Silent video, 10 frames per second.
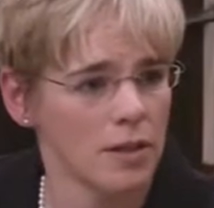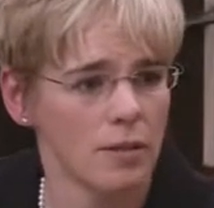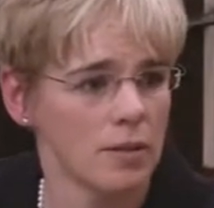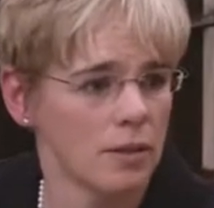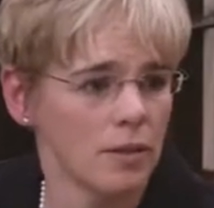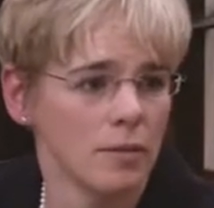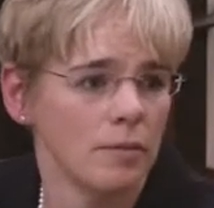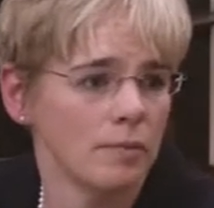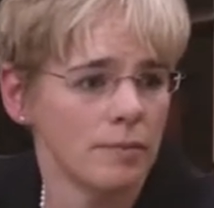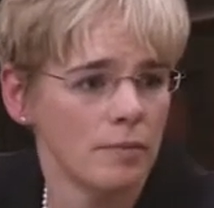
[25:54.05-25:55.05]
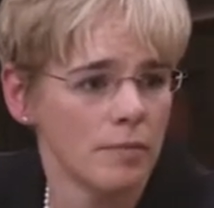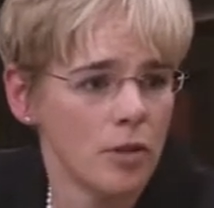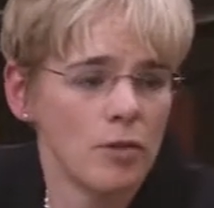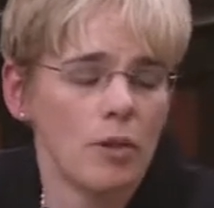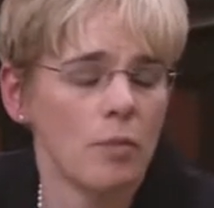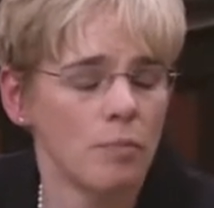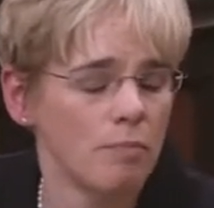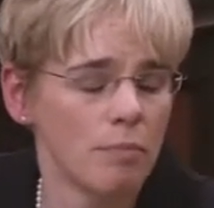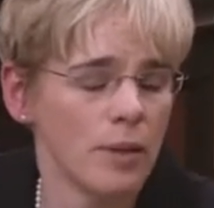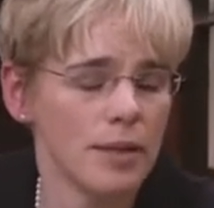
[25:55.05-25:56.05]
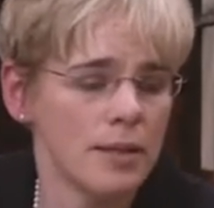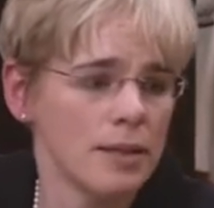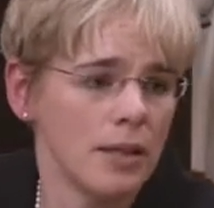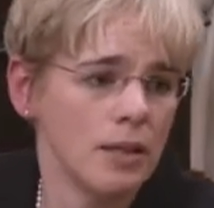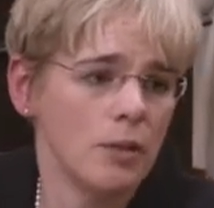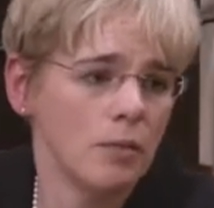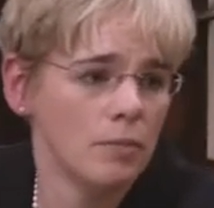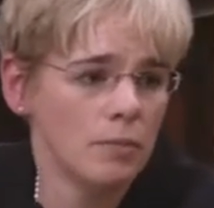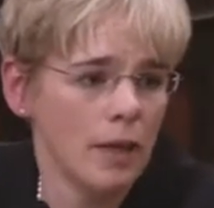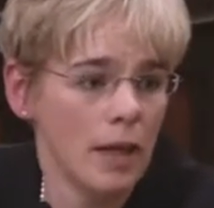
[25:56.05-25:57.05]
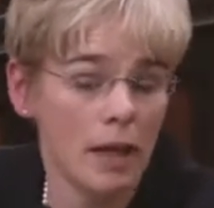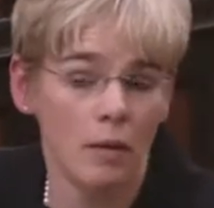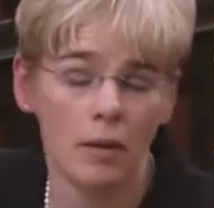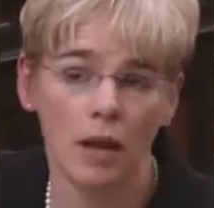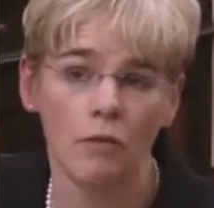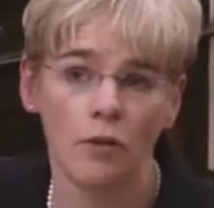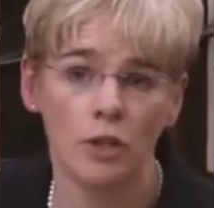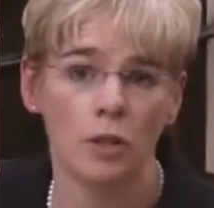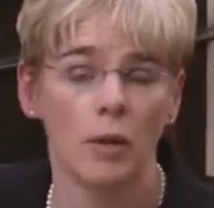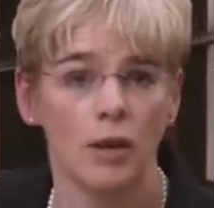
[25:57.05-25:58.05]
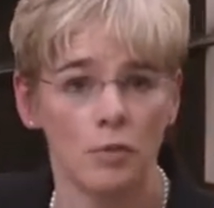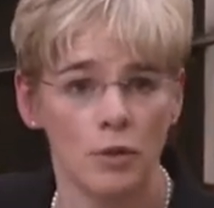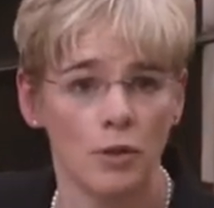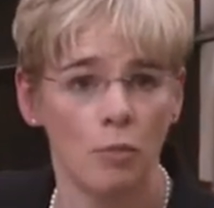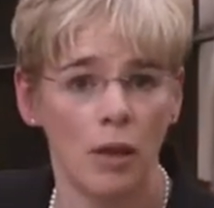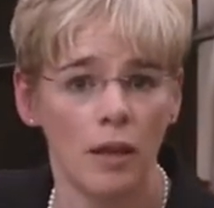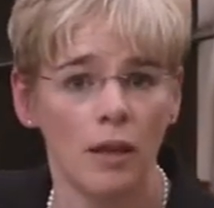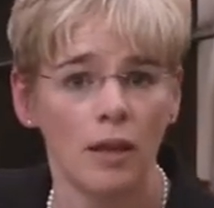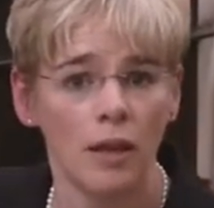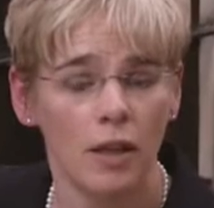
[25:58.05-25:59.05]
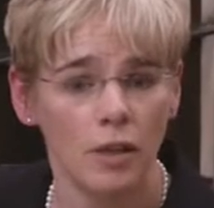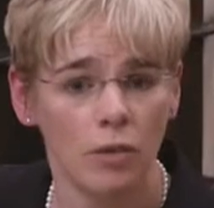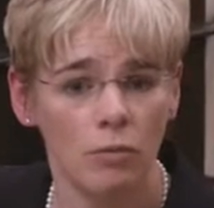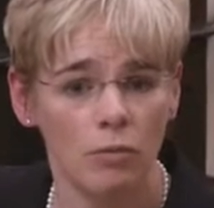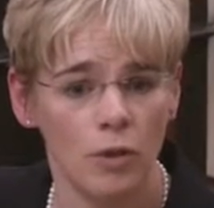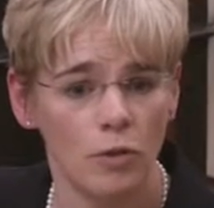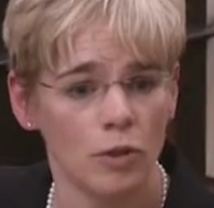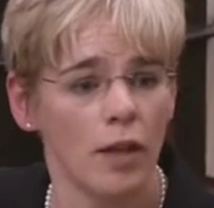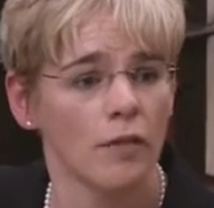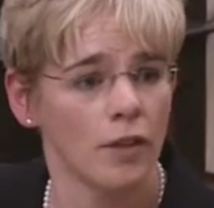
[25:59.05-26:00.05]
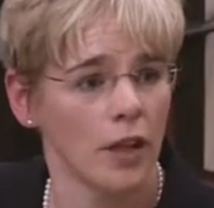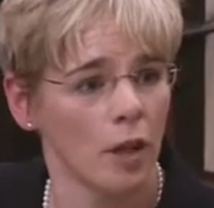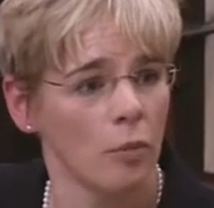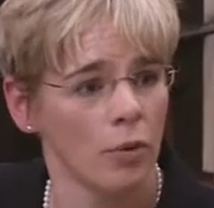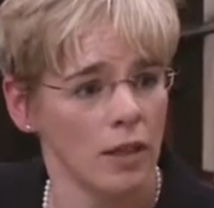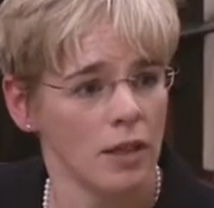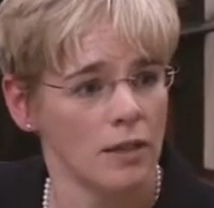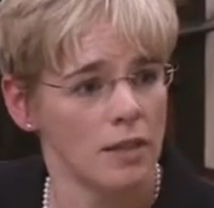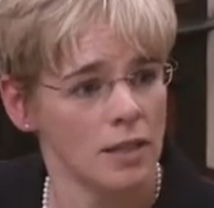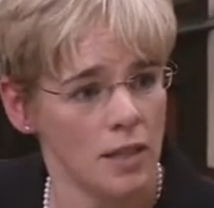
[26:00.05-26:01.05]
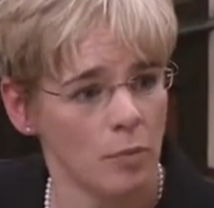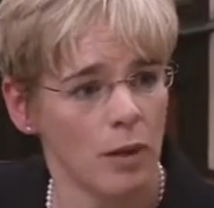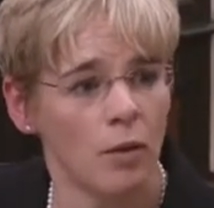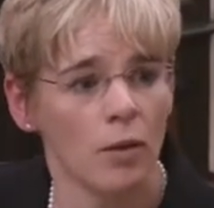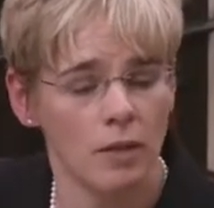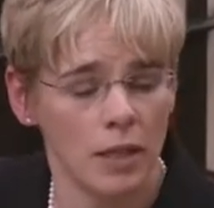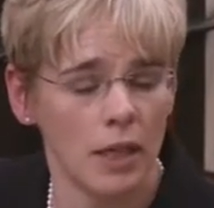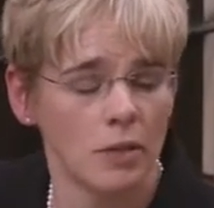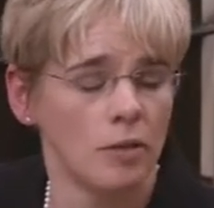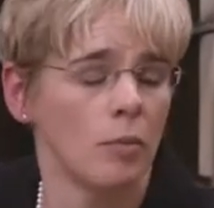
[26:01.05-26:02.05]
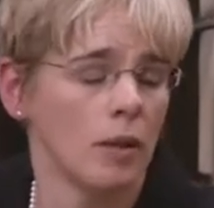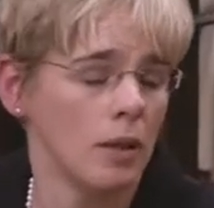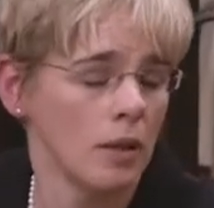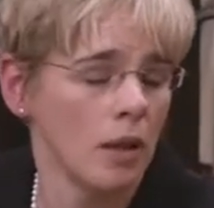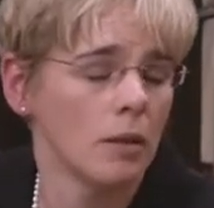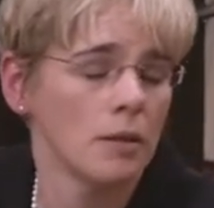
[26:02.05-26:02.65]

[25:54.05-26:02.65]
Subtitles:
Those are the places that you get, and unfortunately, because we're so big, you usually have to cut pretty deep in order to get to $1 billion.